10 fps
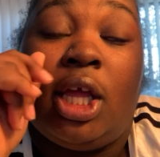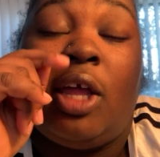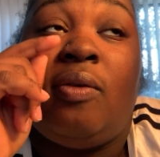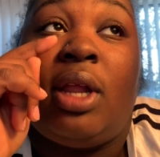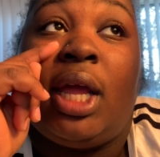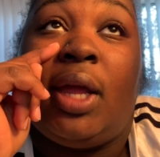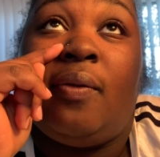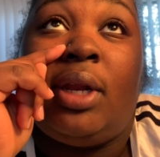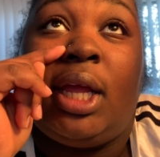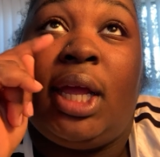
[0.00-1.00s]
If not
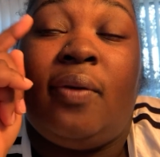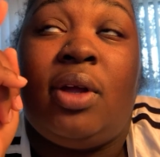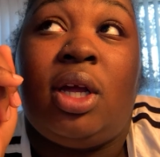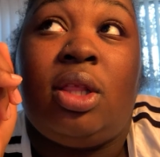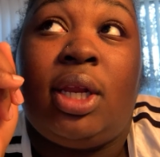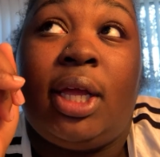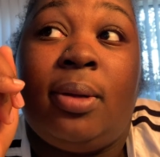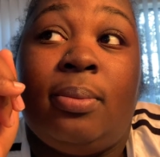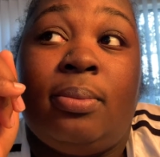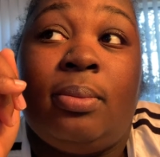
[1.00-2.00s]
every day, every other day.
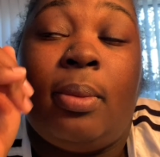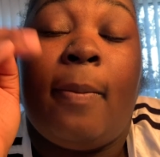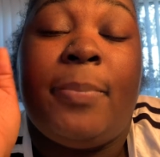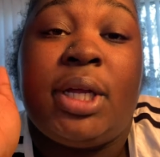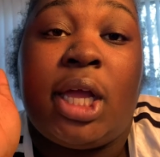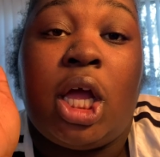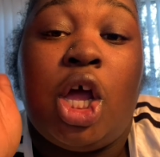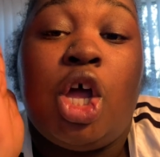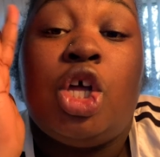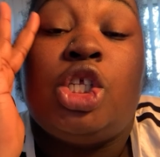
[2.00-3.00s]
But yeah,
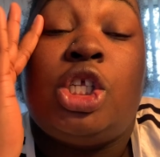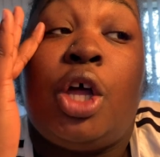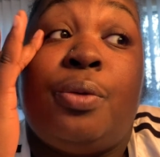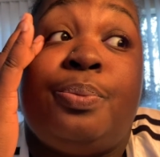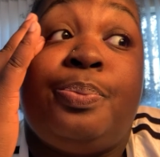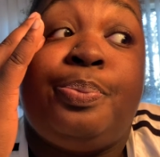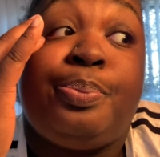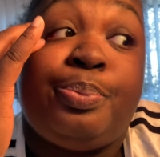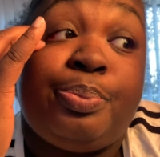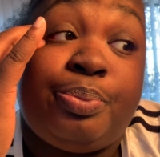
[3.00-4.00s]
so
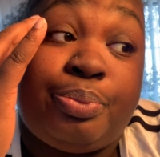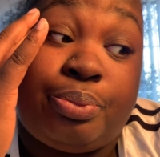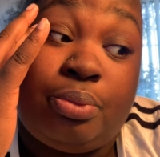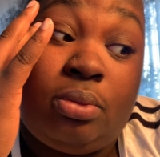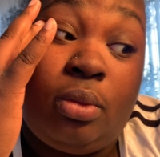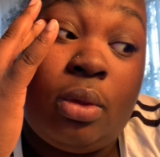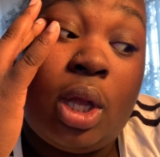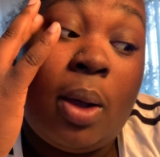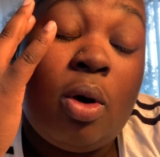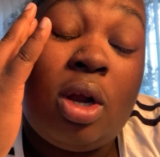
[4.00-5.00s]

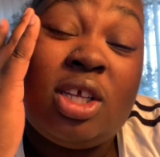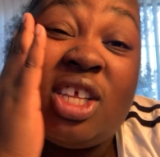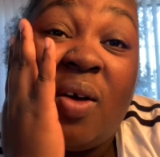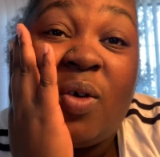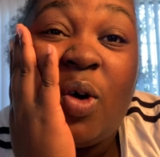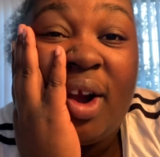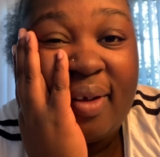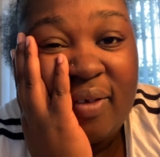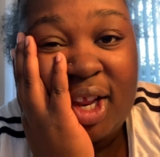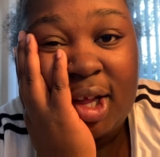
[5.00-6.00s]
I'm going to start recording
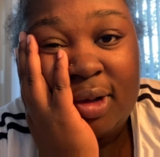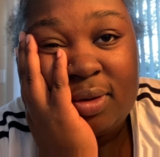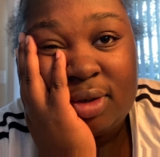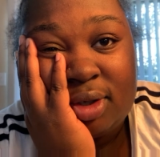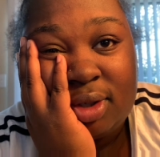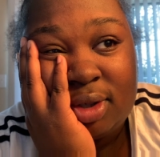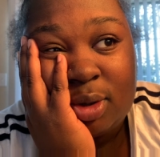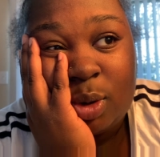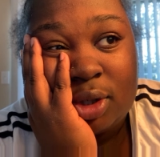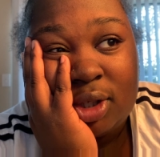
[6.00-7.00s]
videos
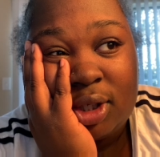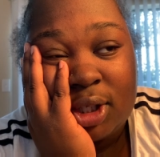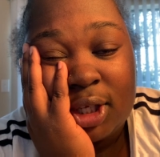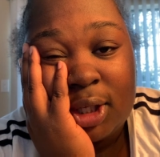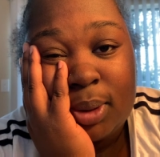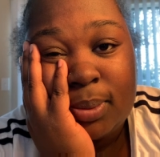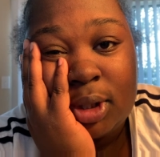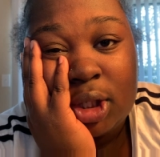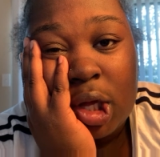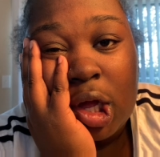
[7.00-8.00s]
on
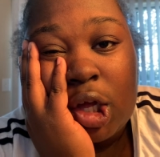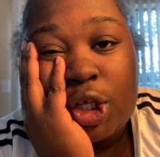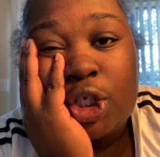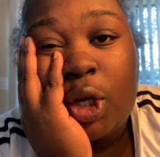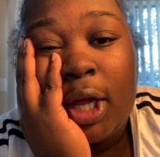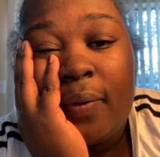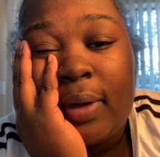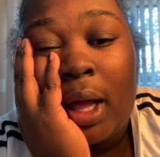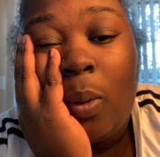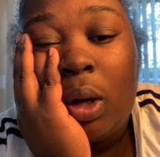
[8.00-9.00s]
Sims. So if
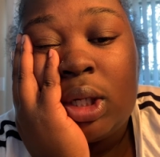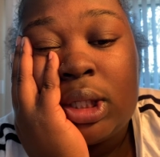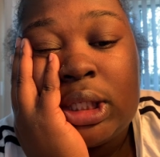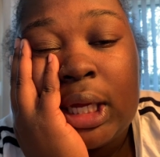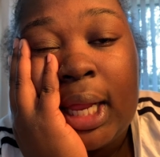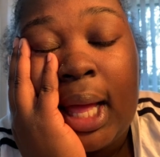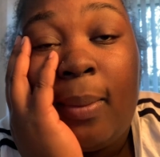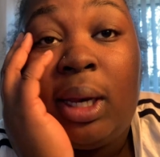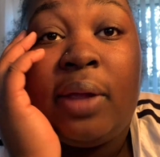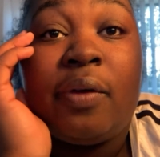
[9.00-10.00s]
y'all want to see that, I'm
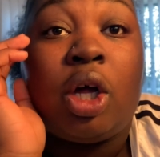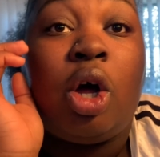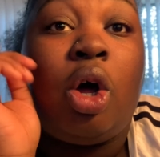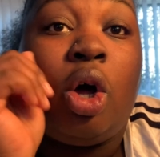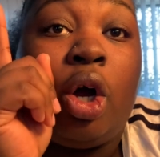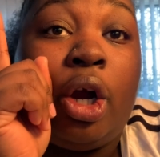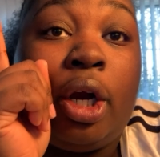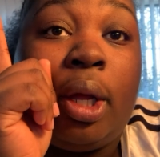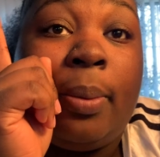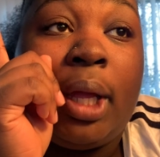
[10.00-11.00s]
going to leave a
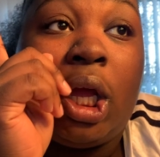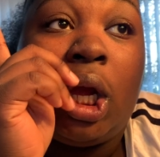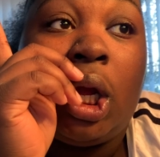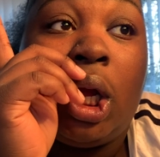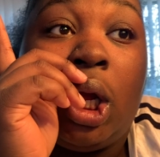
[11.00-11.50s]
card up here.